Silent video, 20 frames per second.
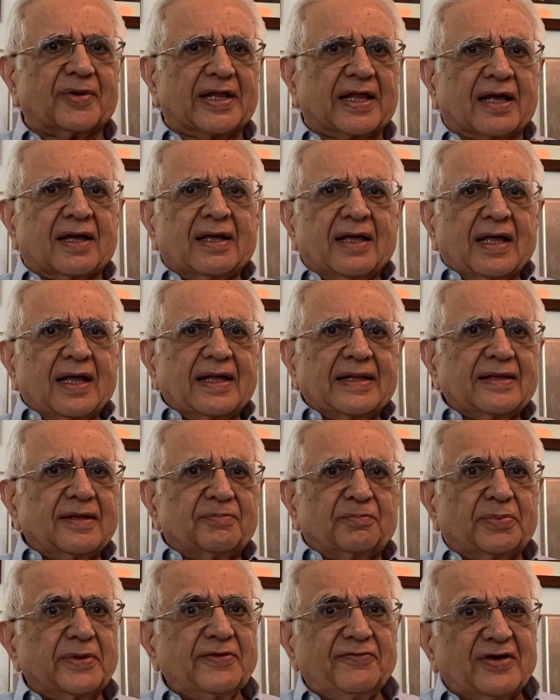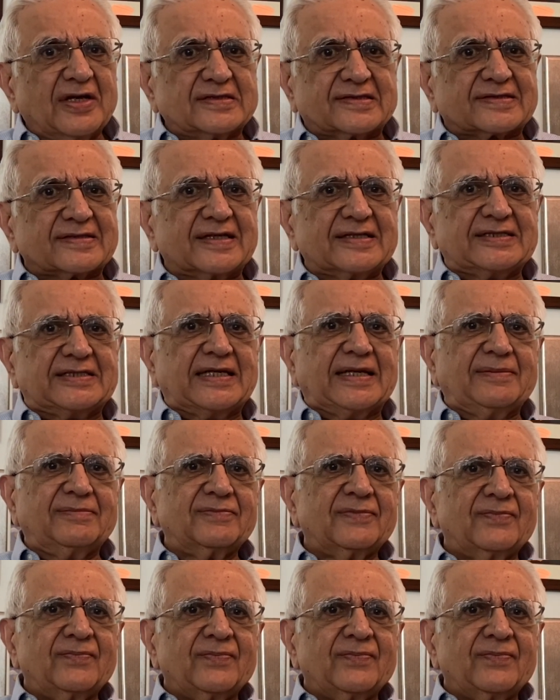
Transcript: a previous regime